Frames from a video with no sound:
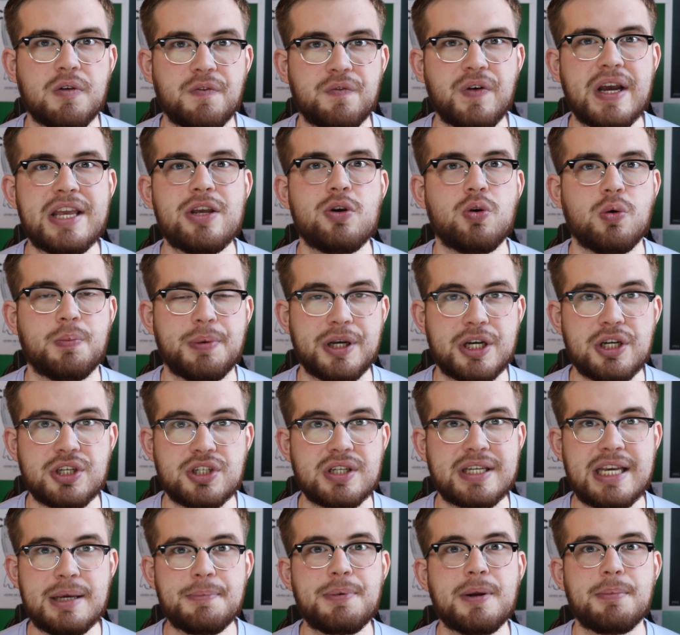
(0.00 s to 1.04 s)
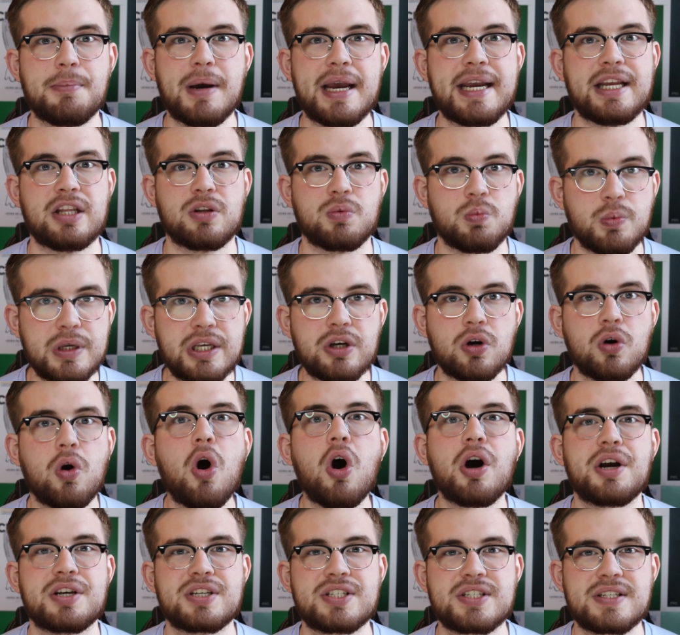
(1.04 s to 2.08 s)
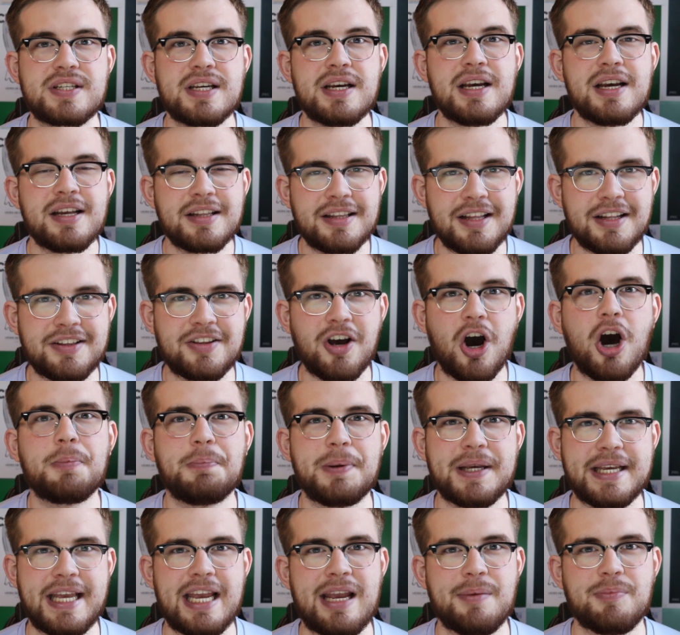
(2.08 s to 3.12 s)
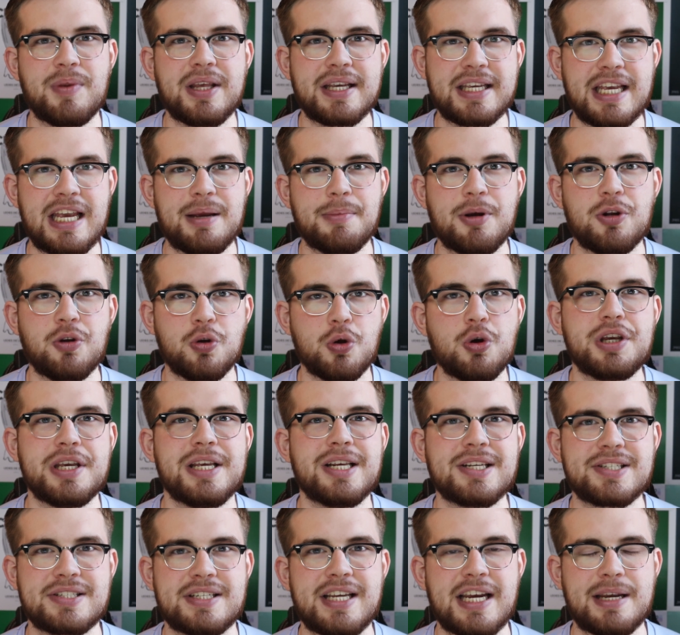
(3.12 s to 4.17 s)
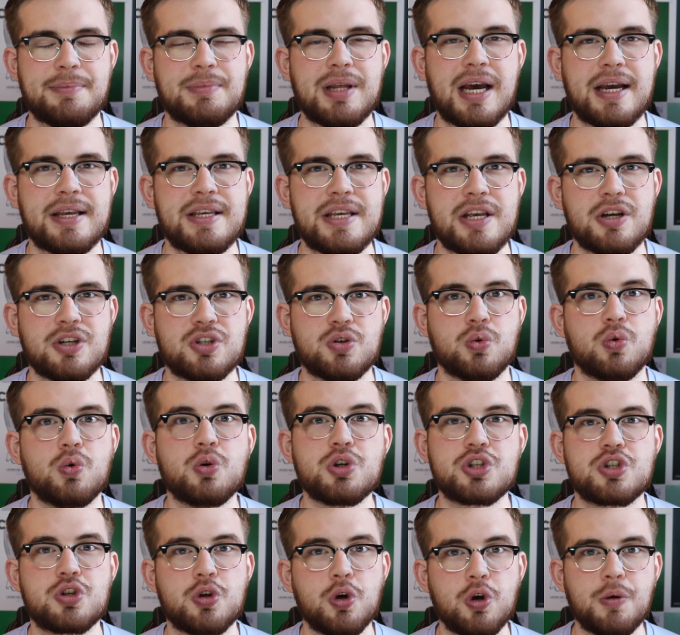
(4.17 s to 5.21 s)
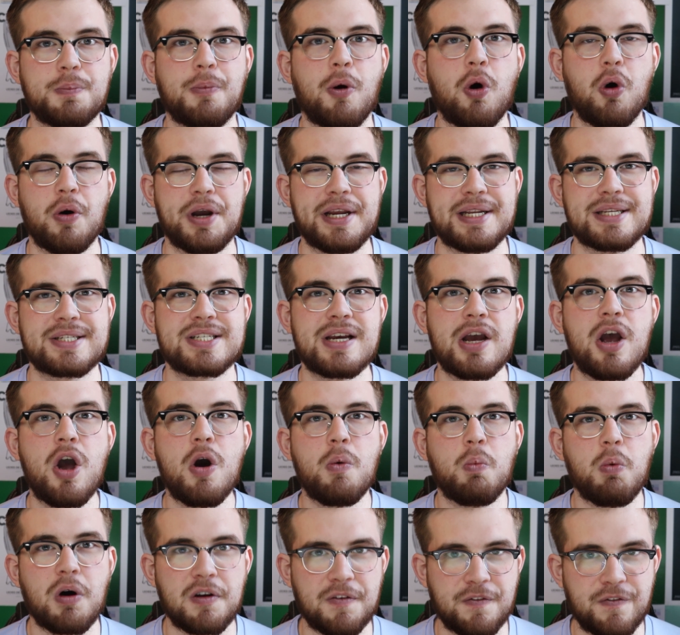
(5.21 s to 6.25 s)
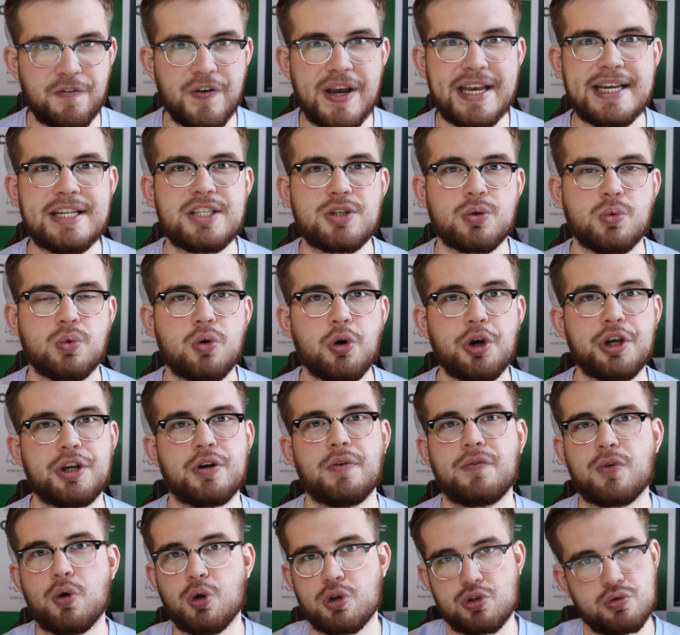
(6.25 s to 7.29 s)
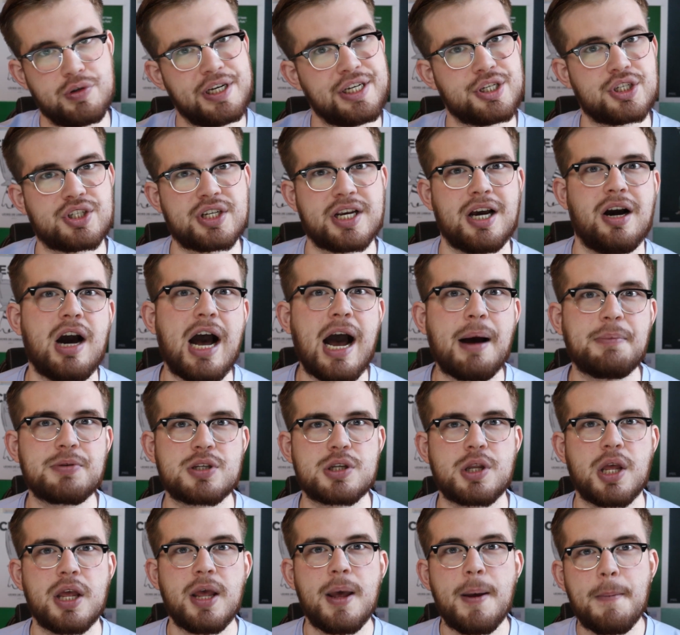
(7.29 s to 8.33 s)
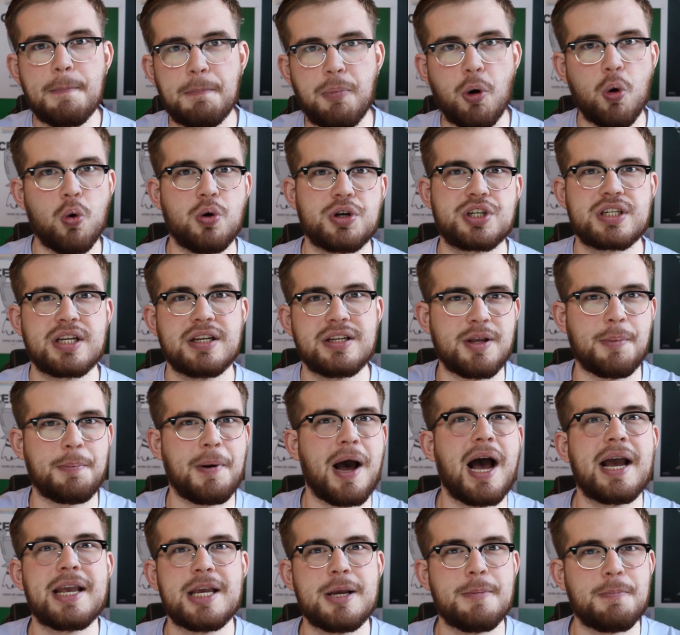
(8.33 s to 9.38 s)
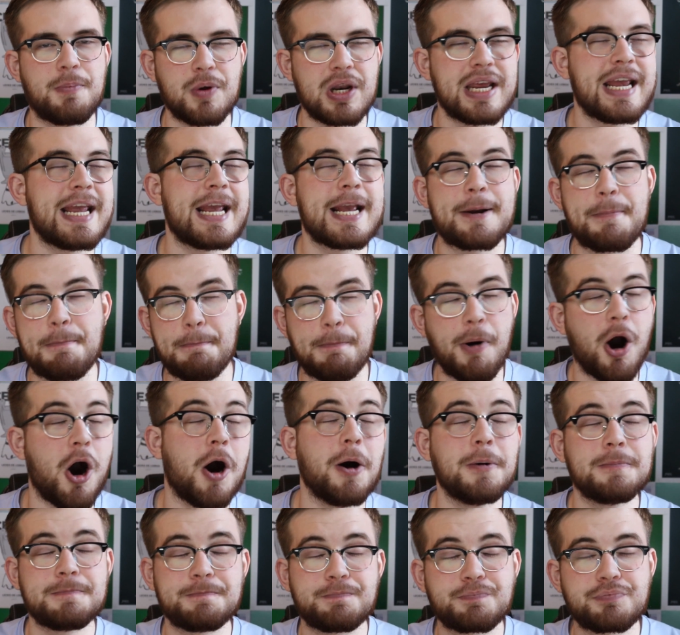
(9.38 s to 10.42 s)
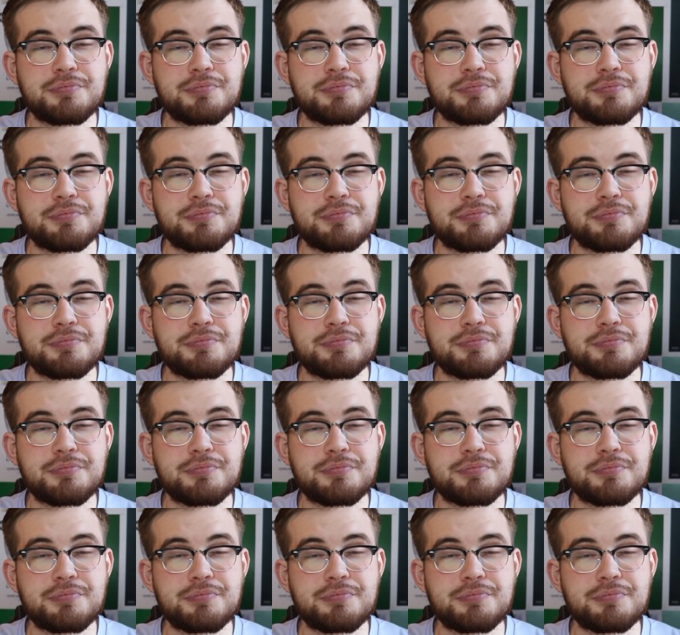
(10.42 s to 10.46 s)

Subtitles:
were vital because, keep in mind, we lost the Derby game that came at New Year's time that year. So those 2 points were vital. Look, of course, Rangers collapsed post Dubai break, but